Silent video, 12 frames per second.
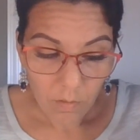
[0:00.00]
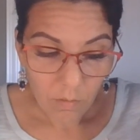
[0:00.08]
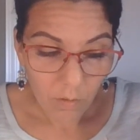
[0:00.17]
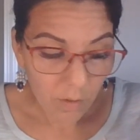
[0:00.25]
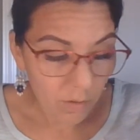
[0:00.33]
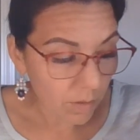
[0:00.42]

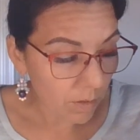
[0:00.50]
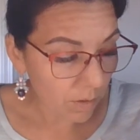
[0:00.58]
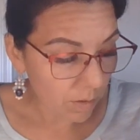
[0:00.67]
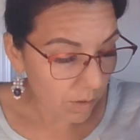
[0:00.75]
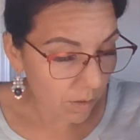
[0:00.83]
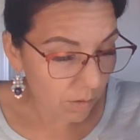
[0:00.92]
this is
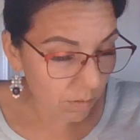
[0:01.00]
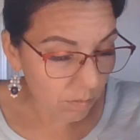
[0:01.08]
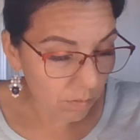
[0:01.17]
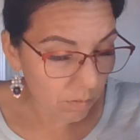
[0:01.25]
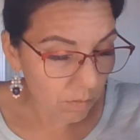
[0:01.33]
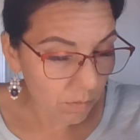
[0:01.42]
looking
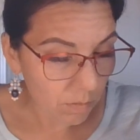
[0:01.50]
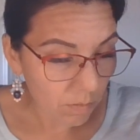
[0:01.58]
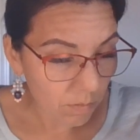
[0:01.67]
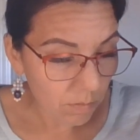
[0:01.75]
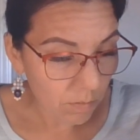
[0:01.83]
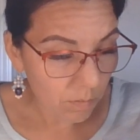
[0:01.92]

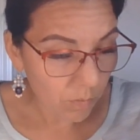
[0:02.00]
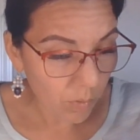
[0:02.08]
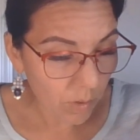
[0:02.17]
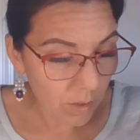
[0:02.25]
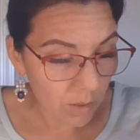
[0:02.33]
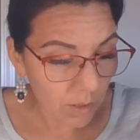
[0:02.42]

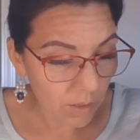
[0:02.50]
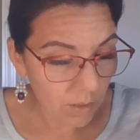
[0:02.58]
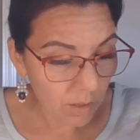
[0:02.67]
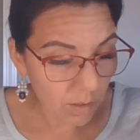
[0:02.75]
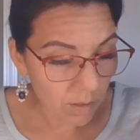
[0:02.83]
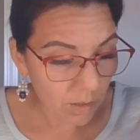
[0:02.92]
pretty
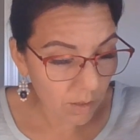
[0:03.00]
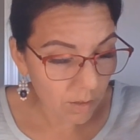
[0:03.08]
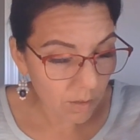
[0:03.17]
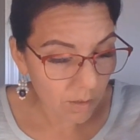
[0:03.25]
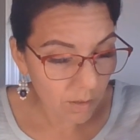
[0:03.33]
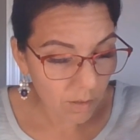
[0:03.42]
decent
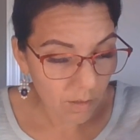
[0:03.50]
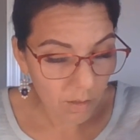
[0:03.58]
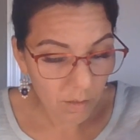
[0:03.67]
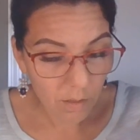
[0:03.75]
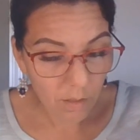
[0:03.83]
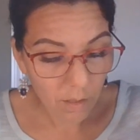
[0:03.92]

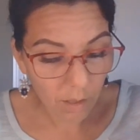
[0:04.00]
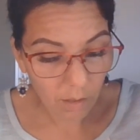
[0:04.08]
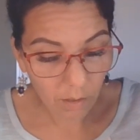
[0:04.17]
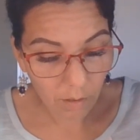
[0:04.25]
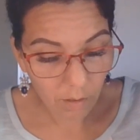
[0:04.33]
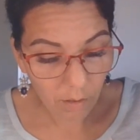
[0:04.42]

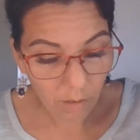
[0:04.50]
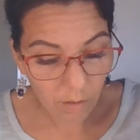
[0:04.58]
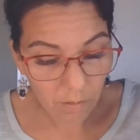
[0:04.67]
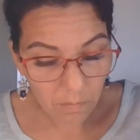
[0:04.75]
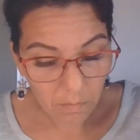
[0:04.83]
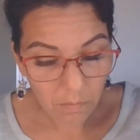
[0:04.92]
here.
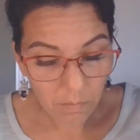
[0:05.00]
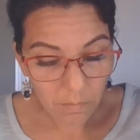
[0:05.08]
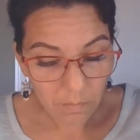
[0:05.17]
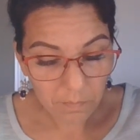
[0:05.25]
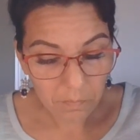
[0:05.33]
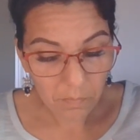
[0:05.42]

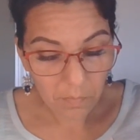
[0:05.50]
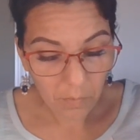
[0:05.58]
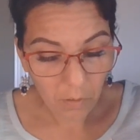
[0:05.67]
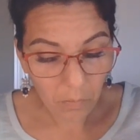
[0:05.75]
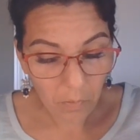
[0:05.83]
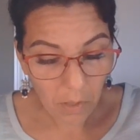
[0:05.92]

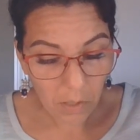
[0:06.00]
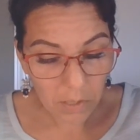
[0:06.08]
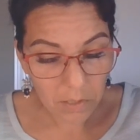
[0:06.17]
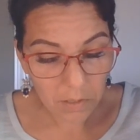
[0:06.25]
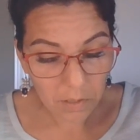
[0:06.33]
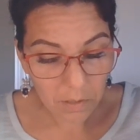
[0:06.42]
All
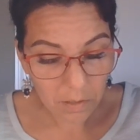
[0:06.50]
right.